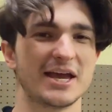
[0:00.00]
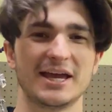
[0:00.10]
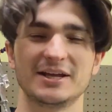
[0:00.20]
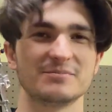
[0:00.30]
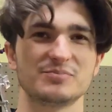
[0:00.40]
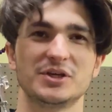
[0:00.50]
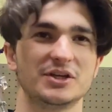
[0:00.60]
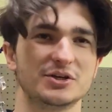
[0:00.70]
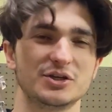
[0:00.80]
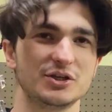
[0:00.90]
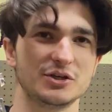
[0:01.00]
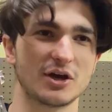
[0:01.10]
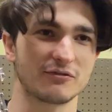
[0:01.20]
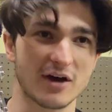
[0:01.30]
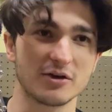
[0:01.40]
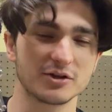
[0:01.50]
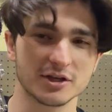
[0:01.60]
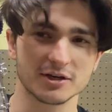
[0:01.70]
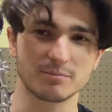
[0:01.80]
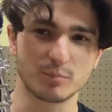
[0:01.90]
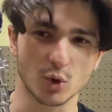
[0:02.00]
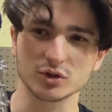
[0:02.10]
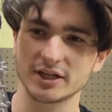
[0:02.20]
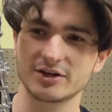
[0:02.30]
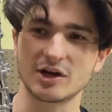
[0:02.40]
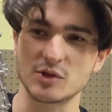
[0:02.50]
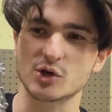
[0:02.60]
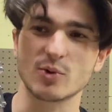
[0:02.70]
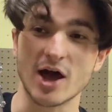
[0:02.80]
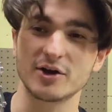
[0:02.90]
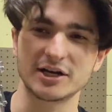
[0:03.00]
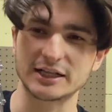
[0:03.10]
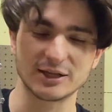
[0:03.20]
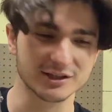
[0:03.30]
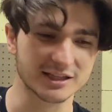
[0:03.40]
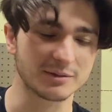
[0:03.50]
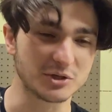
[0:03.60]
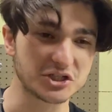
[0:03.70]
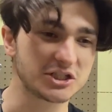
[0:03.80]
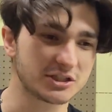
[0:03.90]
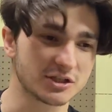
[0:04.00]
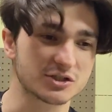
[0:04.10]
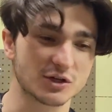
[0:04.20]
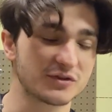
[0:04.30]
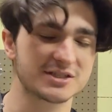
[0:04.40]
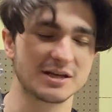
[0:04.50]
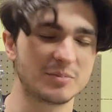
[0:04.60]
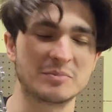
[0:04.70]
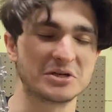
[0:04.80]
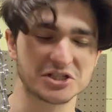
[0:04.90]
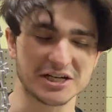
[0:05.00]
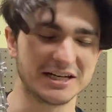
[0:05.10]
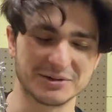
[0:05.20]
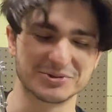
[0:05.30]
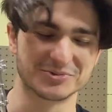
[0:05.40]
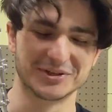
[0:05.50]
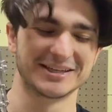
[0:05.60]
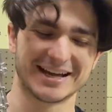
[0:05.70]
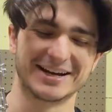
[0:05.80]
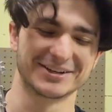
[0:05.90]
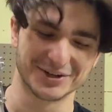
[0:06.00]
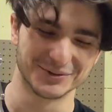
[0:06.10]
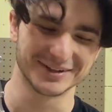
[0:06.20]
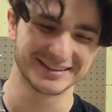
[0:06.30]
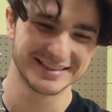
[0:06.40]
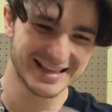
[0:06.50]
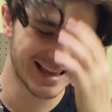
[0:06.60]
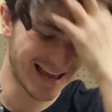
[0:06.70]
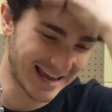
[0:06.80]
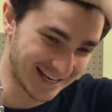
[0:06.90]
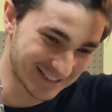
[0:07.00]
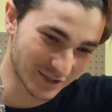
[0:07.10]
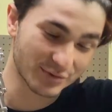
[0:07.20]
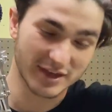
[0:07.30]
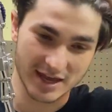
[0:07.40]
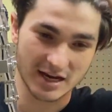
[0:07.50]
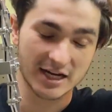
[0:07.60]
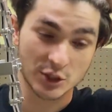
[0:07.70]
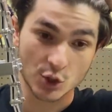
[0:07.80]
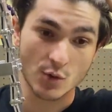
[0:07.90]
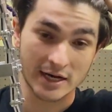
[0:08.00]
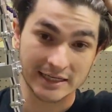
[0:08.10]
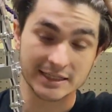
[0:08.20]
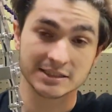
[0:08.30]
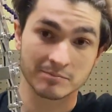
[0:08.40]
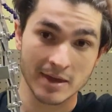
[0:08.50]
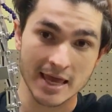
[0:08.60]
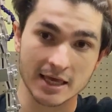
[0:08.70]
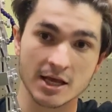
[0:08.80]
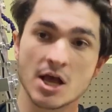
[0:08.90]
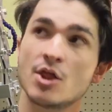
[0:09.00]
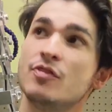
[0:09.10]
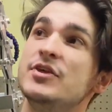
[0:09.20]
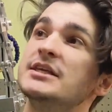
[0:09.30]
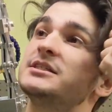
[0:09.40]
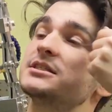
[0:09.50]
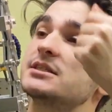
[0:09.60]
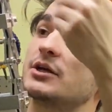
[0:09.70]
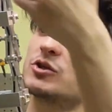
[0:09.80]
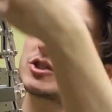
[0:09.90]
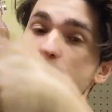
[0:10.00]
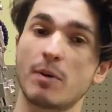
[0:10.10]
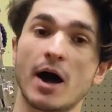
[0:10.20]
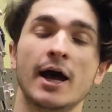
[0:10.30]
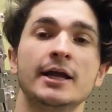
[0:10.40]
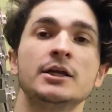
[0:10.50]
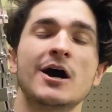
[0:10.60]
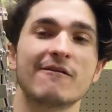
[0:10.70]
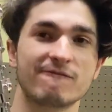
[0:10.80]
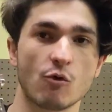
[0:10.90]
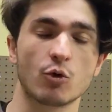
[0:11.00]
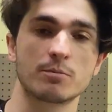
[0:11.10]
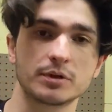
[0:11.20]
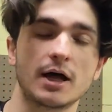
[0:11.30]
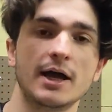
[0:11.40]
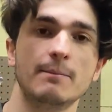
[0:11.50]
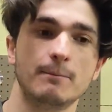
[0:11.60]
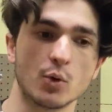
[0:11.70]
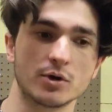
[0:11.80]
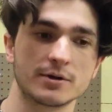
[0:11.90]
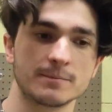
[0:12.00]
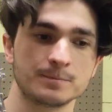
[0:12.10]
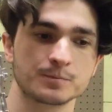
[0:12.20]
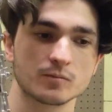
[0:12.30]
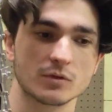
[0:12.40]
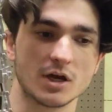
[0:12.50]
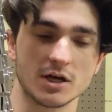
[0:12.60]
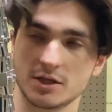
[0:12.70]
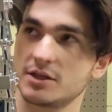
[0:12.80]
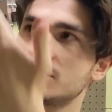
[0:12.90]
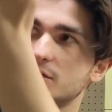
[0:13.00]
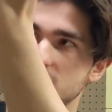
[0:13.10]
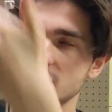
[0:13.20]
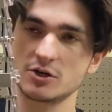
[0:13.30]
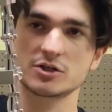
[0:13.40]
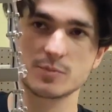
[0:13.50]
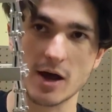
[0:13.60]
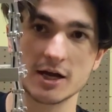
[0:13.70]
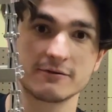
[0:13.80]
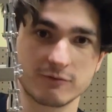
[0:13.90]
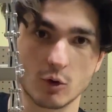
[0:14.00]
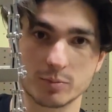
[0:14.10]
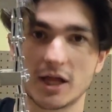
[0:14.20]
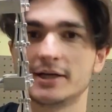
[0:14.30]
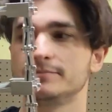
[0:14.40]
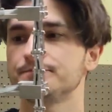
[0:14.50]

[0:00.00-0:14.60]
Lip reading: I found the bolt later on the ground, and it looked like the surfaces had been machined. It was really kind of cool. And so then I knew I needed to make this center spine a 4-ply board. The center spine 4-ply.